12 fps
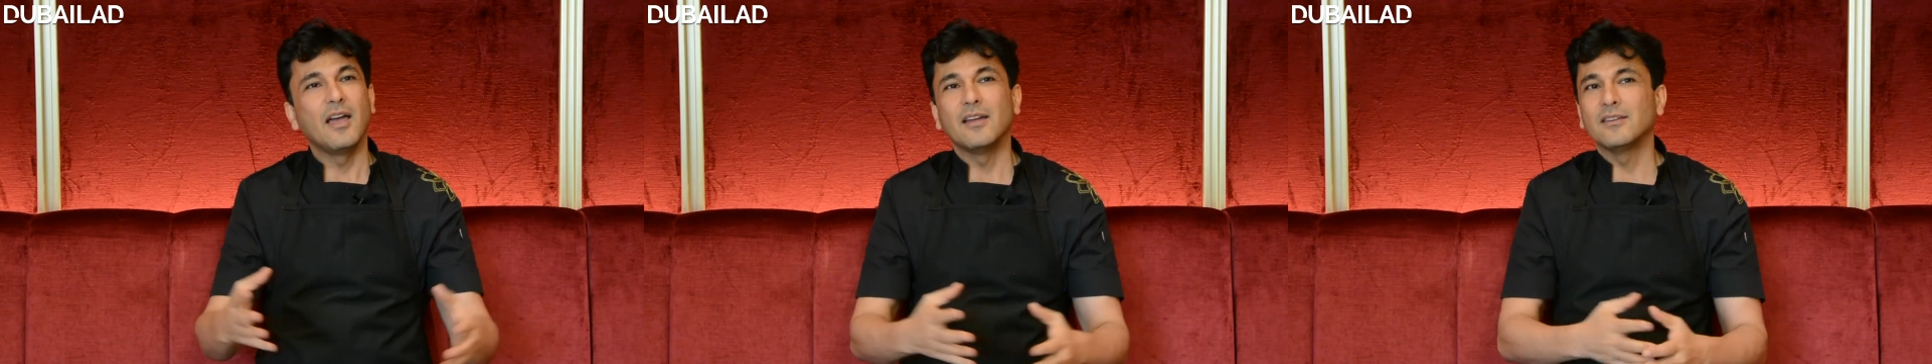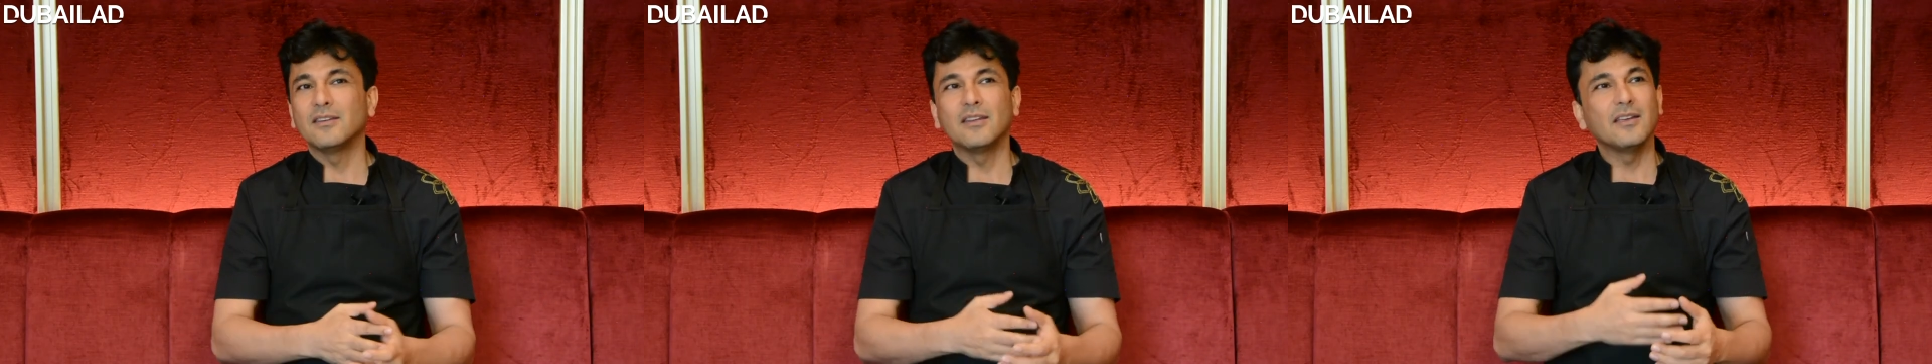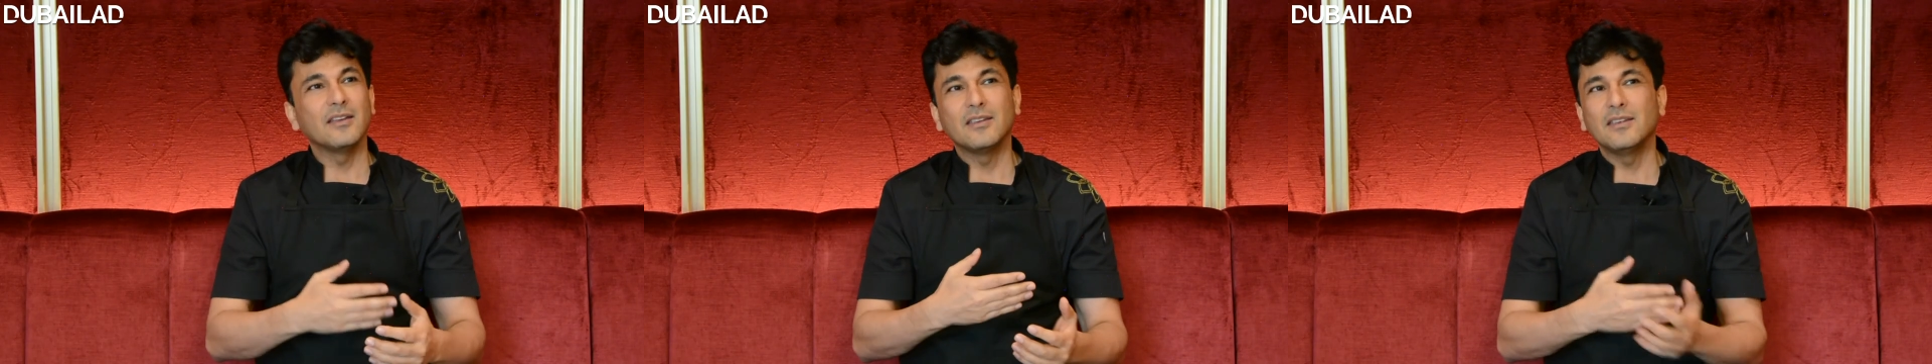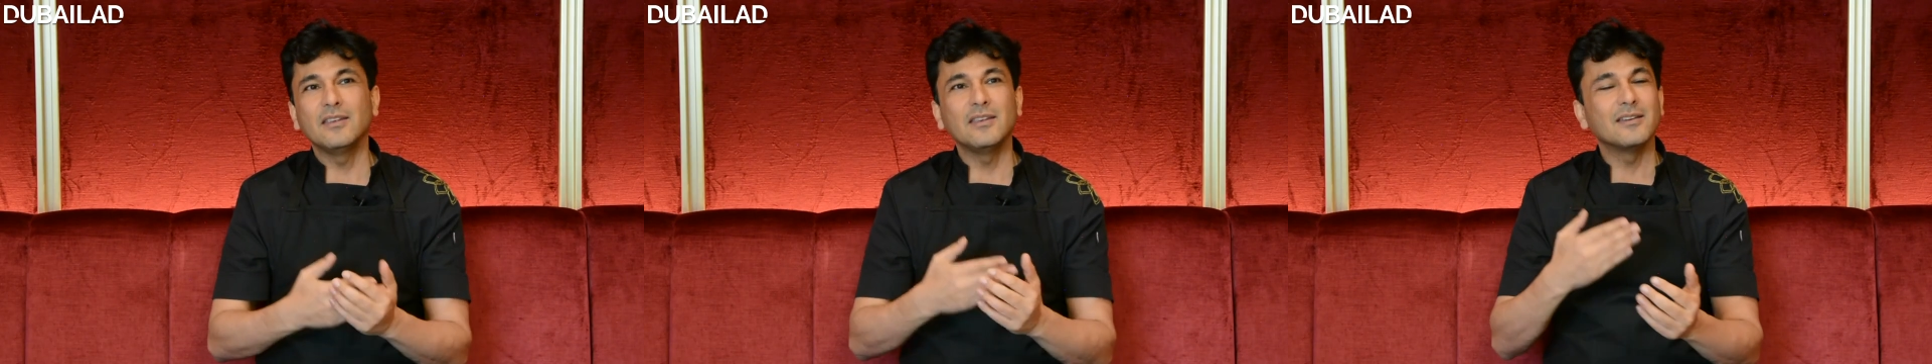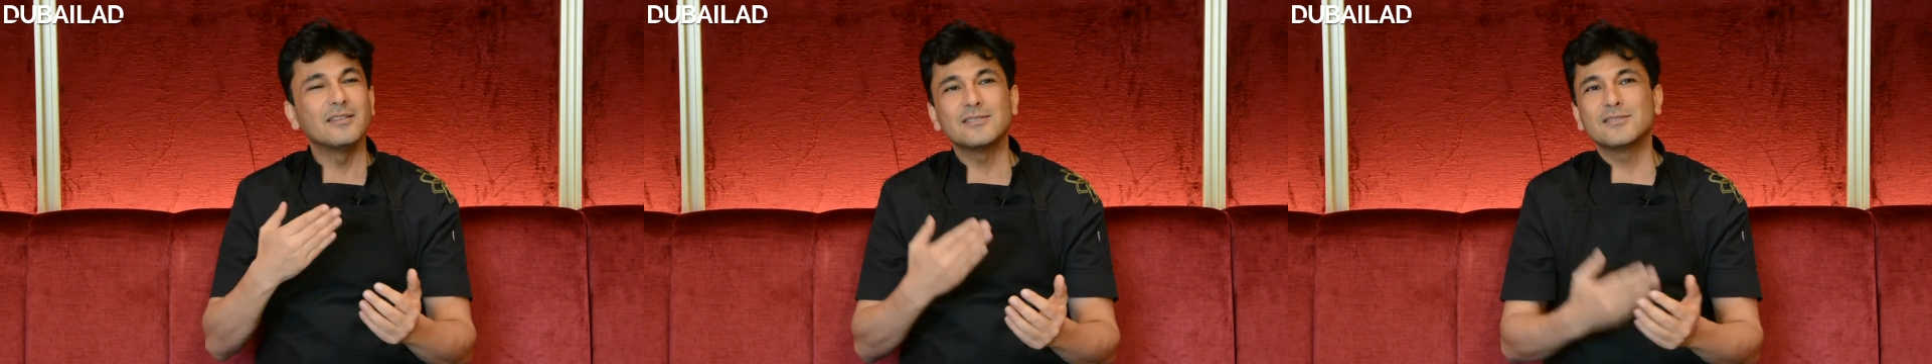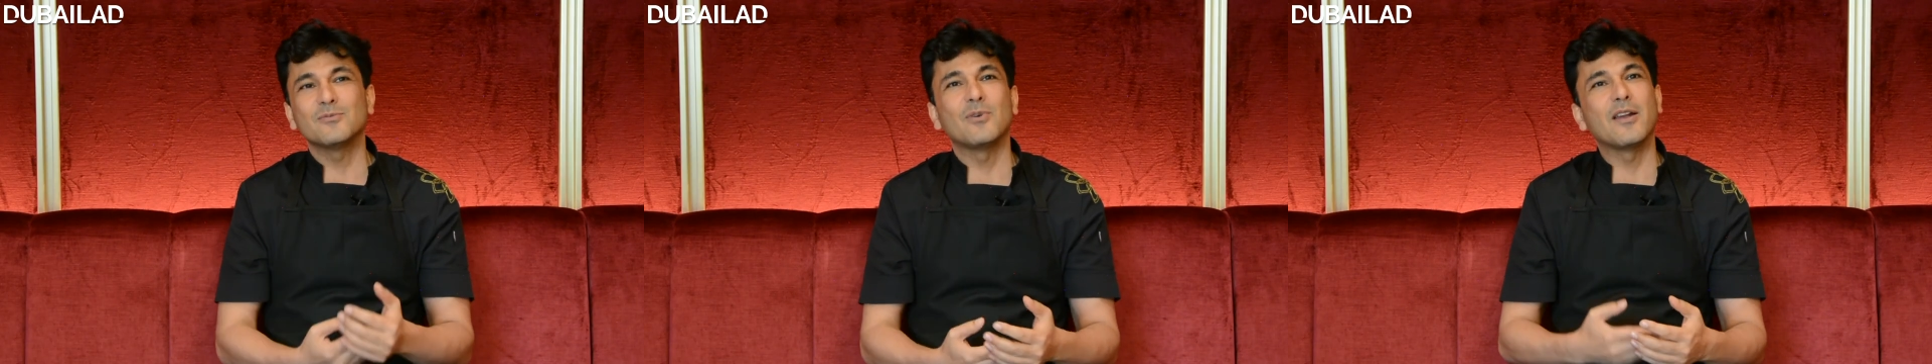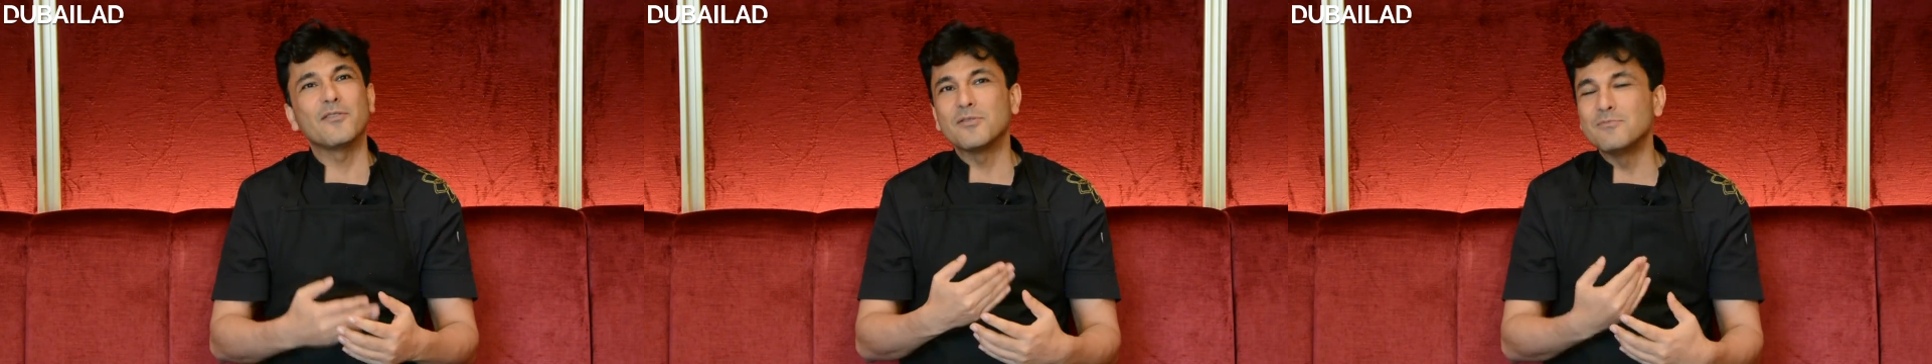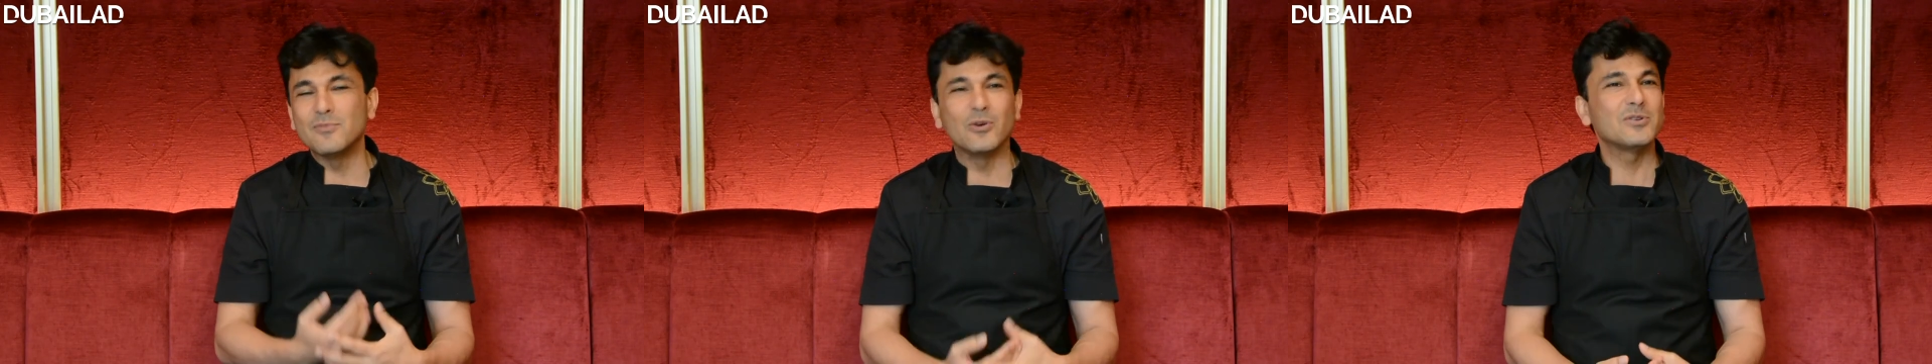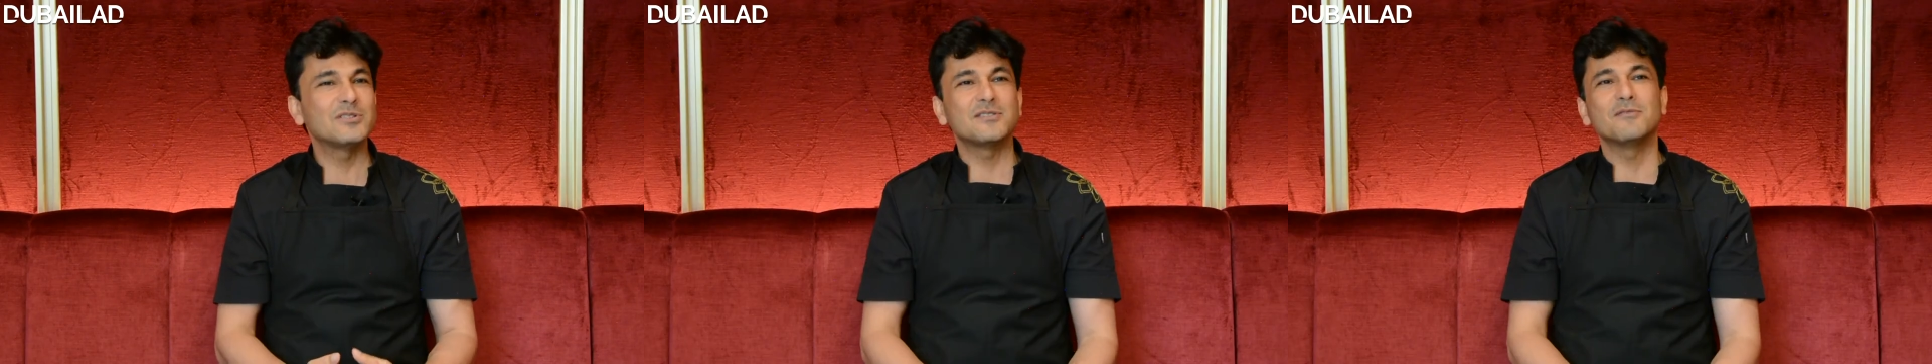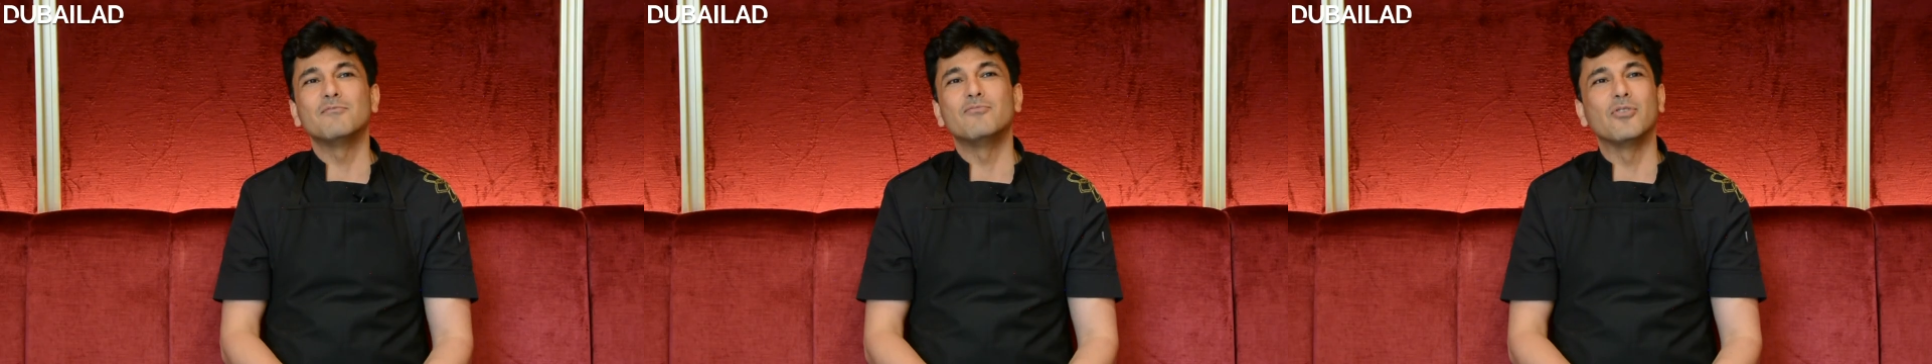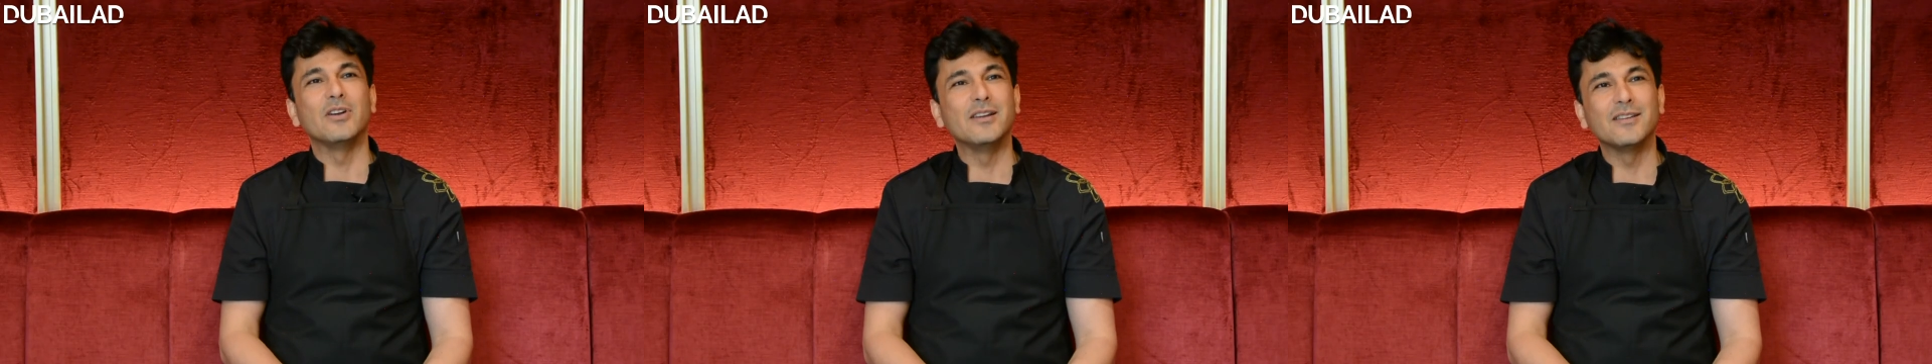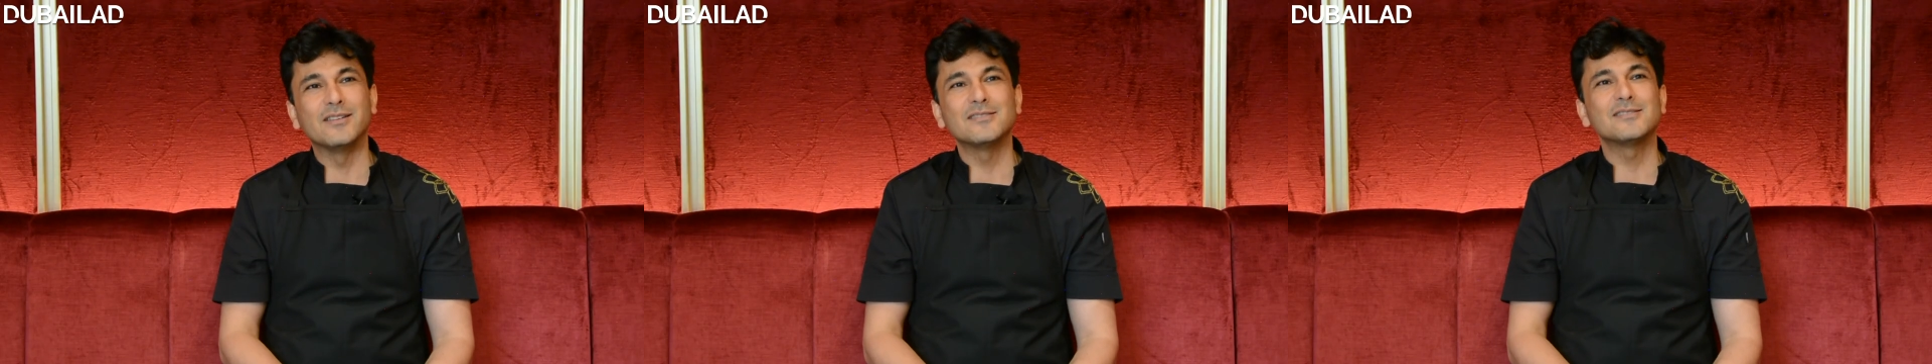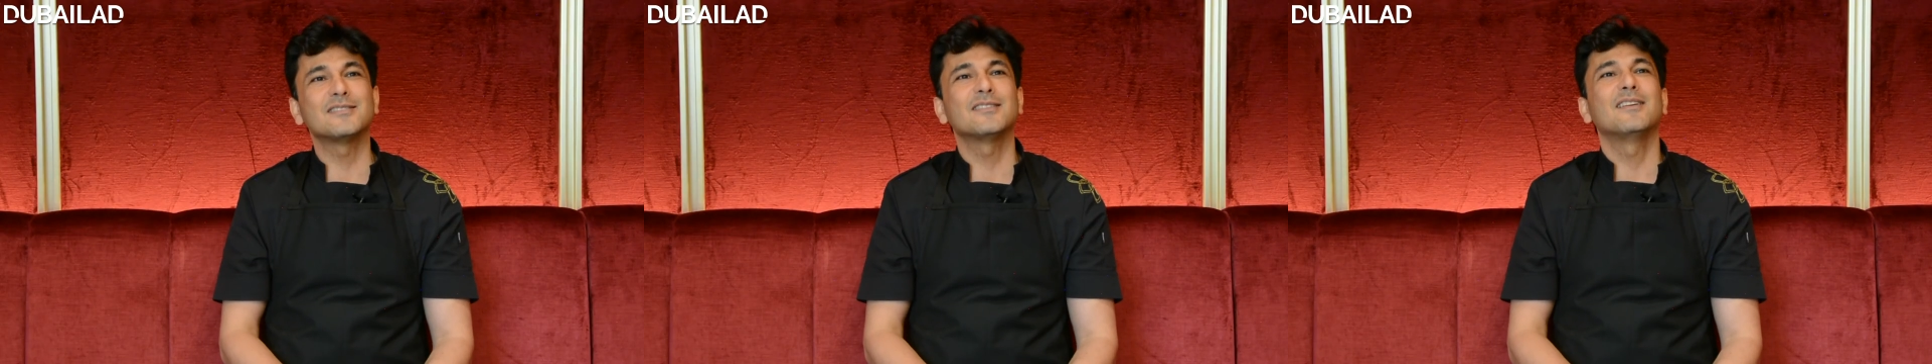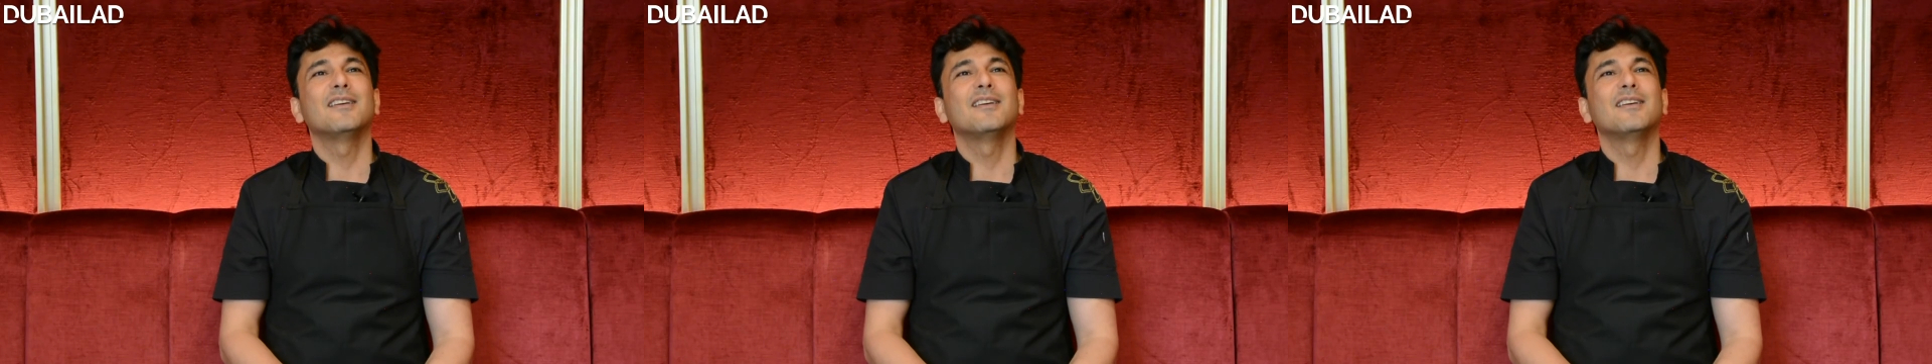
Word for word: And he is one of the most brilliant